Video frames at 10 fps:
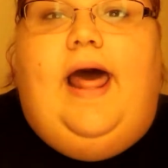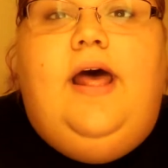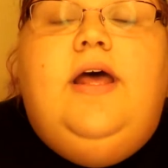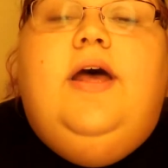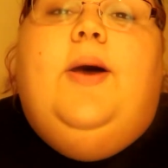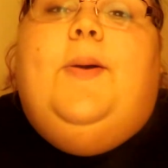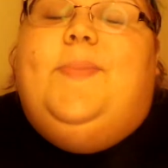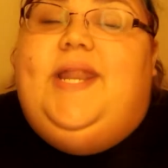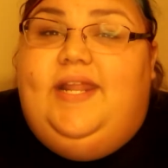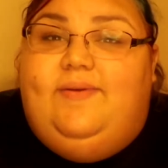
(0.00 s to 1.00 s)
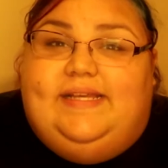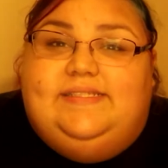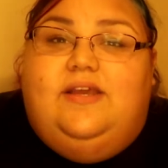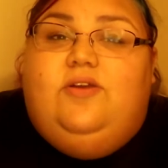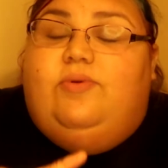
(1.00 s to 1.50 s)
blah. But
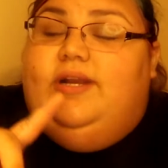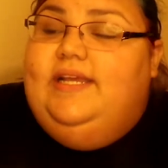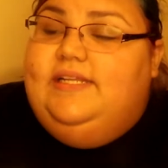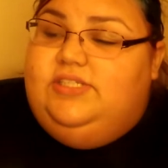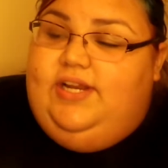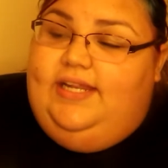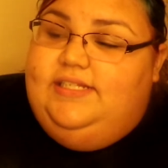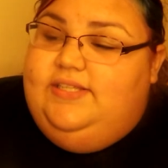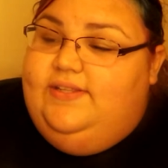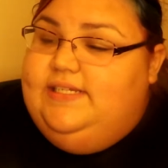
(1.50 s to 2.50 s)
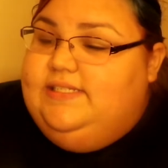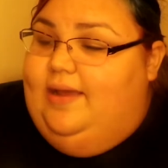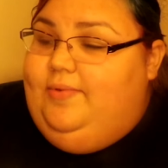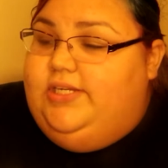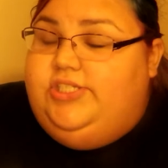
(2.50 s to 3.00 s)
anyways, we're gonna get straight into this.
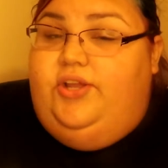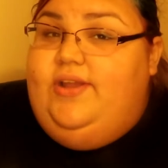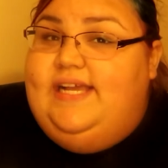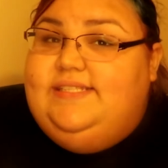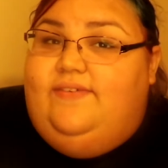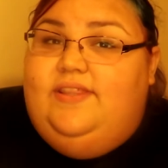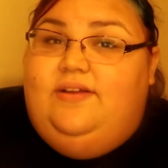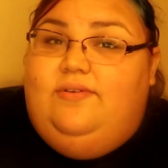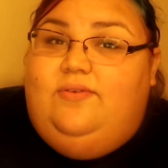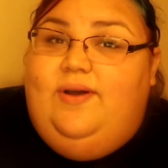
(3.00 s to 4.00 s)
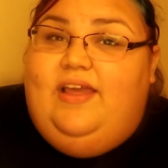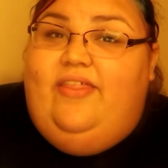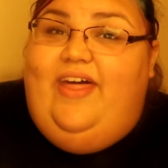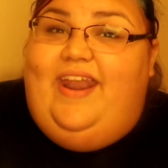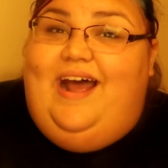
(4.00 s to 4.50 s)
I'm gonna show you guys everything real quick
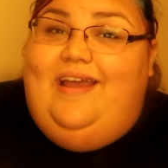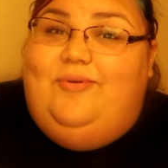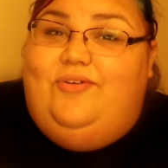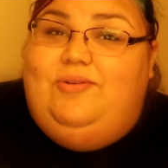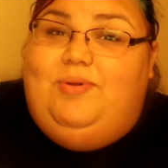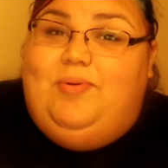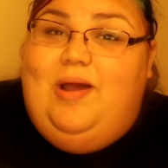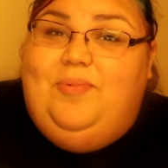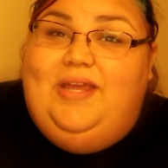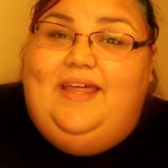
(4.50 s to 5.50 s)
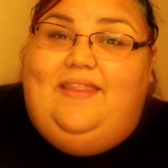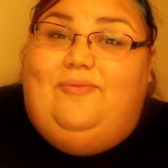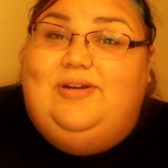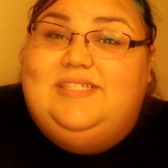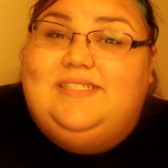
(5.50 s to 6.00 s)
that I'm going to be prepping, and
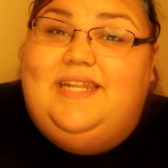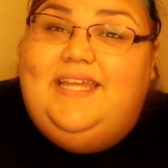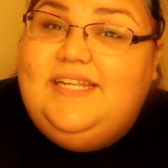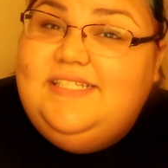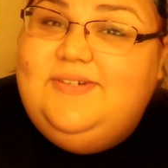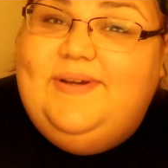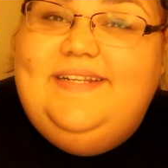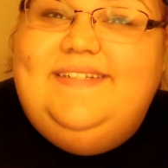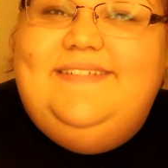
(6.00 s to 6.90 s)
then we're just gonna get into it.